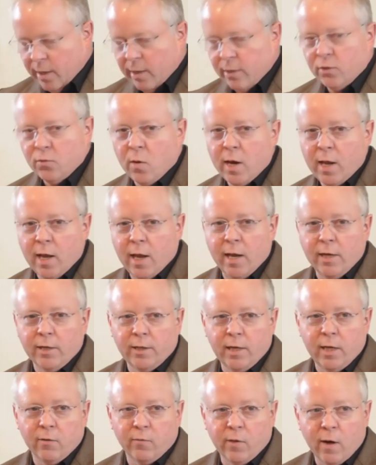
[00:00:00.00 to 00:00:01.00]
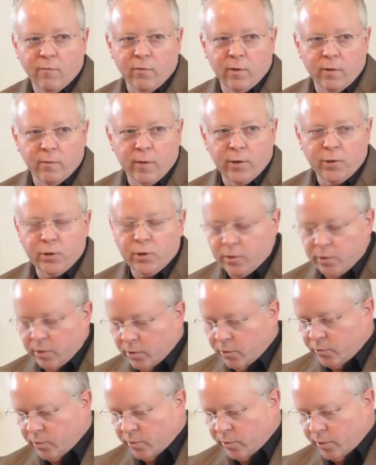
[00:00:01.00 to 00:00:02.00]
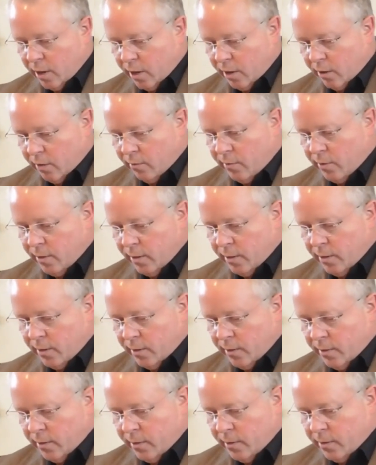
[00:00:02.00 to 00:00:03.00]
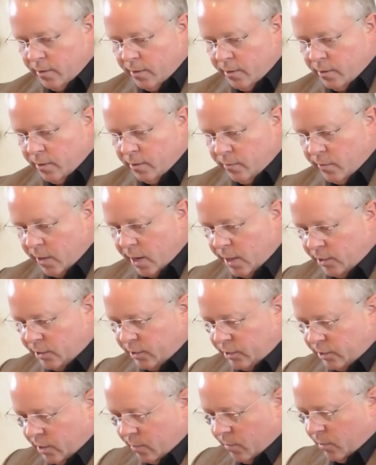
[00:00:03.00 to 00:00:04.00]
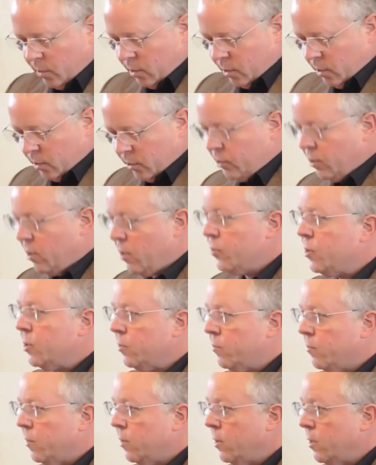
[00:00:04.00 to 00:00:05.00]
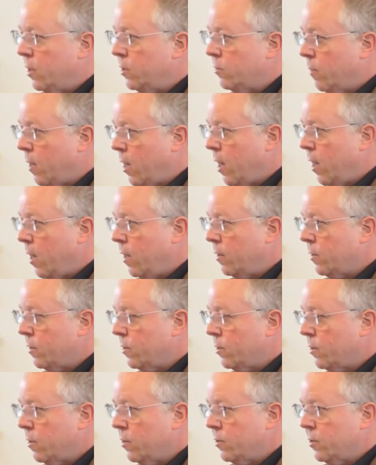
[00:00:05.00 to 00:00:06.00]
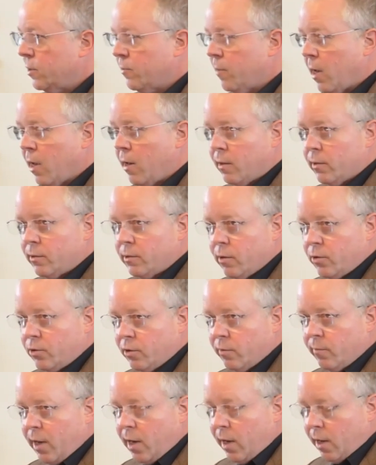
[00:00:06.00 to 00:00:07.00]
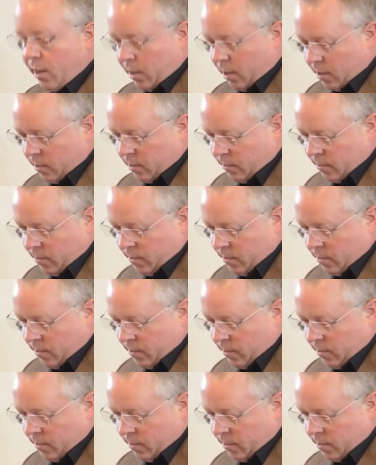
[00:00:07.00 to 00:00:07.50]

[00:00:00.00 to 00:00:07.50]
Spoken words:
In 2018, Reverend Richard Trudeau raised similar concerns as mine on social media.